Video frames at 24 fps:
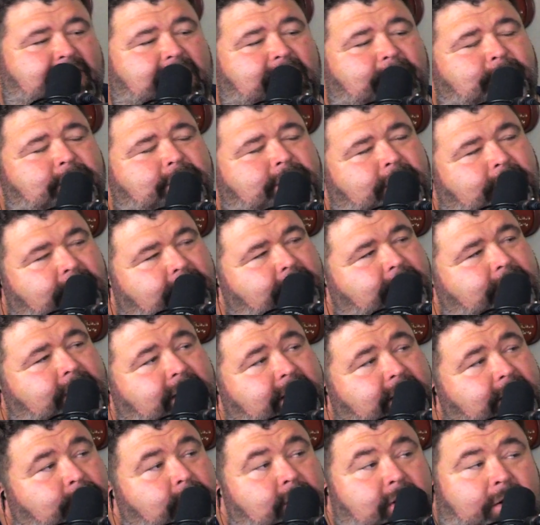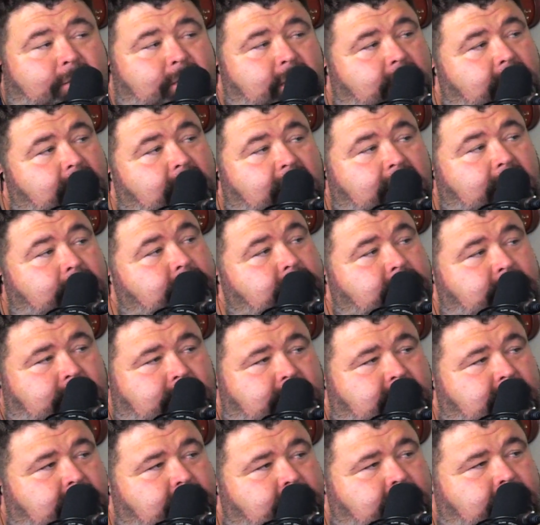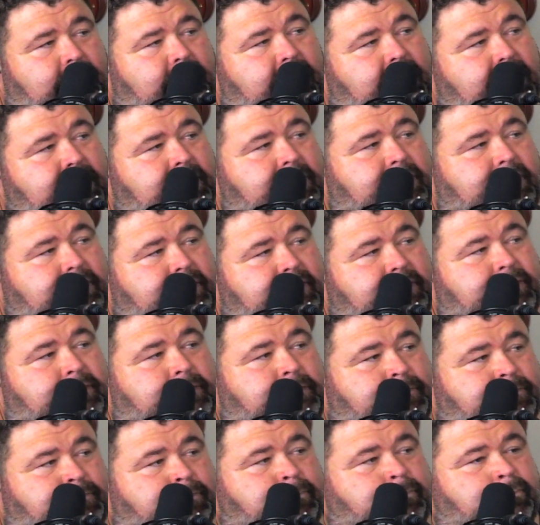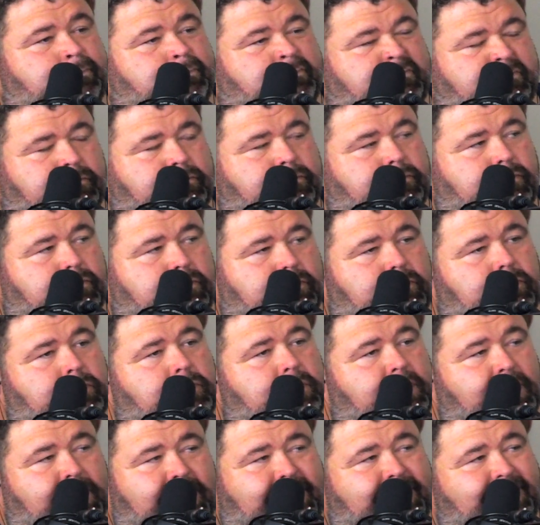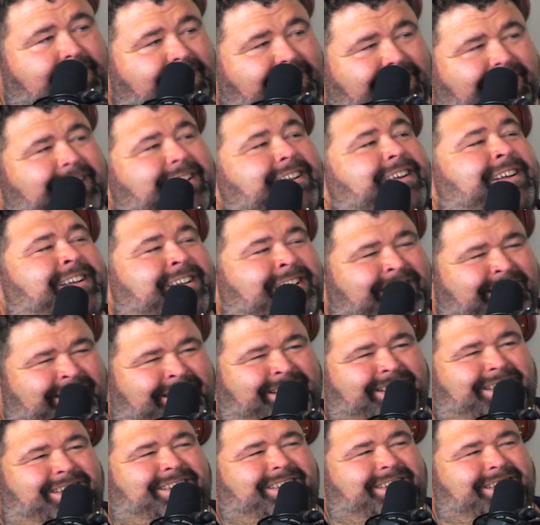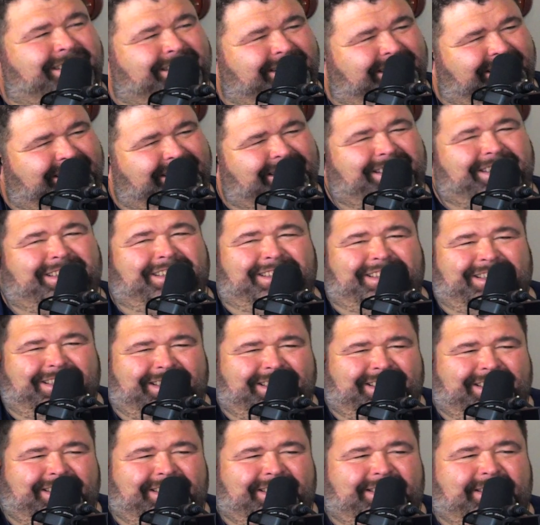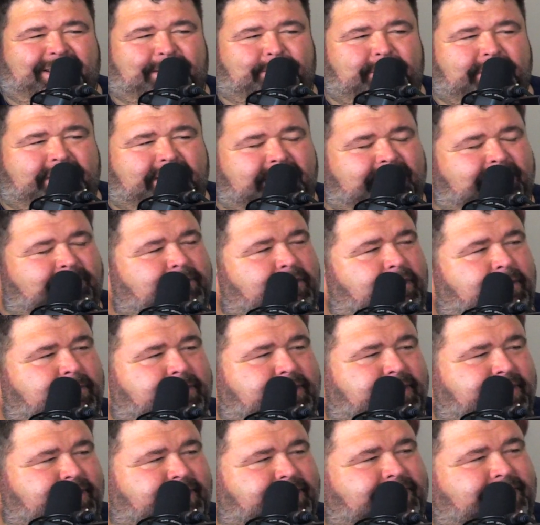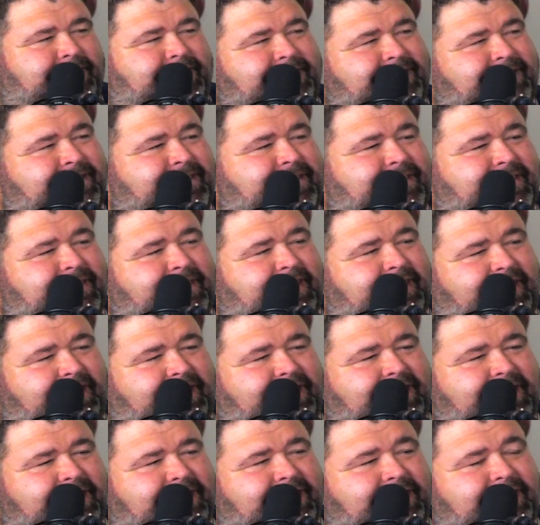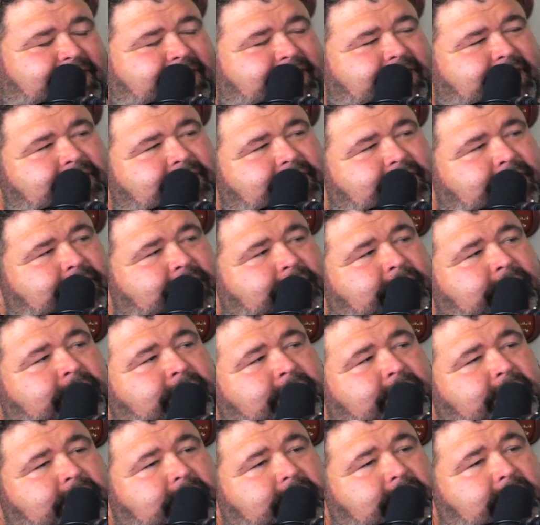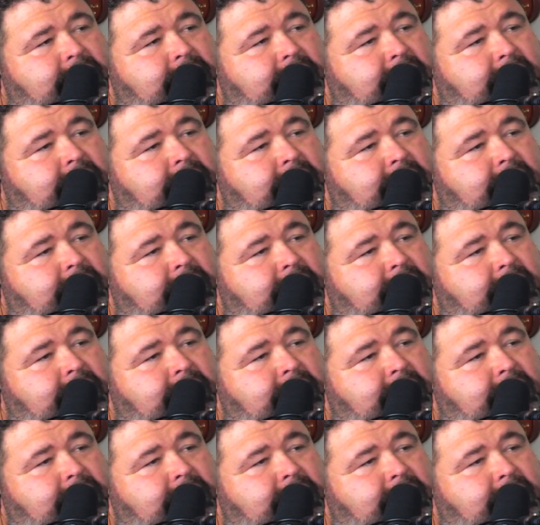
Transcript: I'm down with all that. We're gonna have a lot of it this summer, right? Yeah. I mean, we don't have anything else to do. Summertime uh, barbecue. I this like year it. might look a little different.